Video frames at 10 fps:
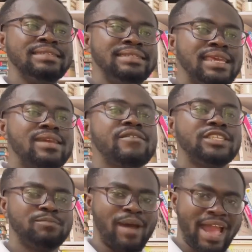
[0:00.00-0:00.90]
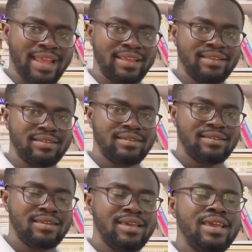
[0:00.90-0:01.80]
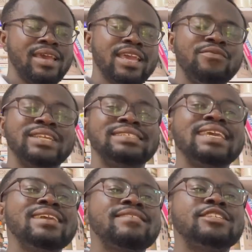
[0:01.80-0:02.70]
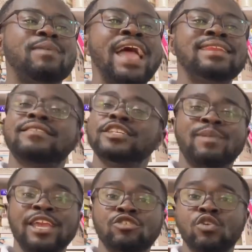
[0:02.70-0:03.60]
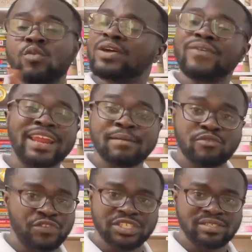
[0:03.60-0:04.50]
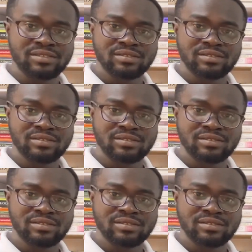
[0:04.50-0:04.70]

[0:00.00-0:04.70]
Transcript: decreased by. If it is increased by, decreased by, you don't know the final provision.